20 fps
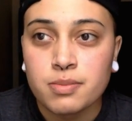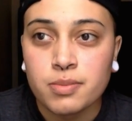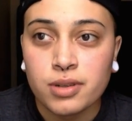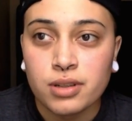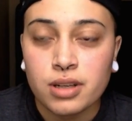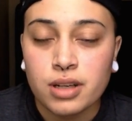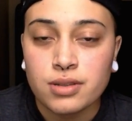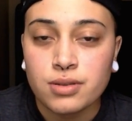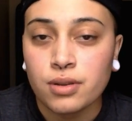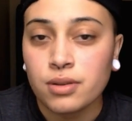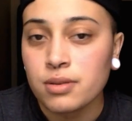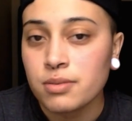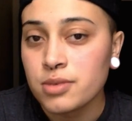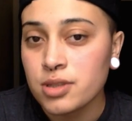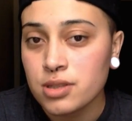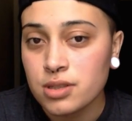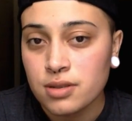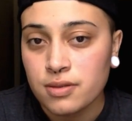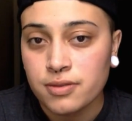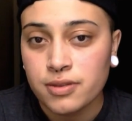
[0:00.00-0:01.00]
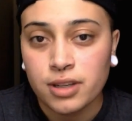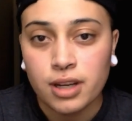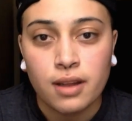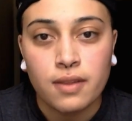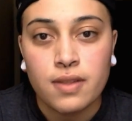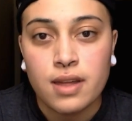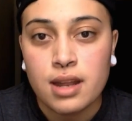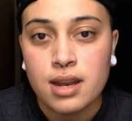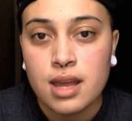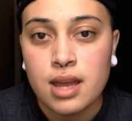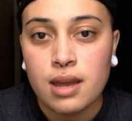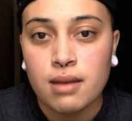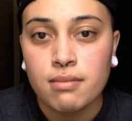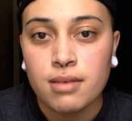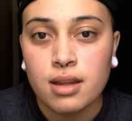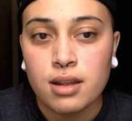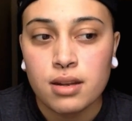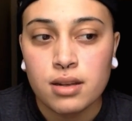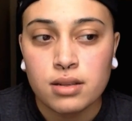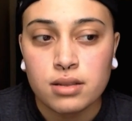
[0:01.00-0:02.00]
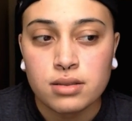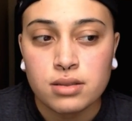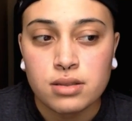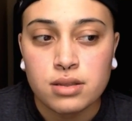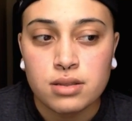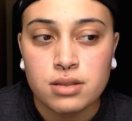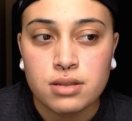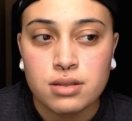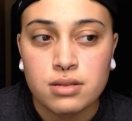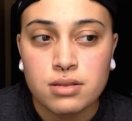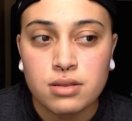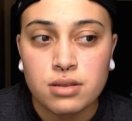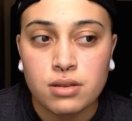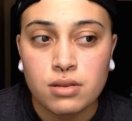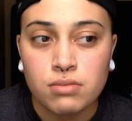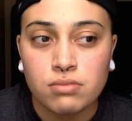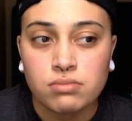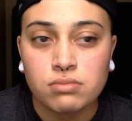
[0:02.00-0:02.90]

but I told them just to forget that name and just, you know,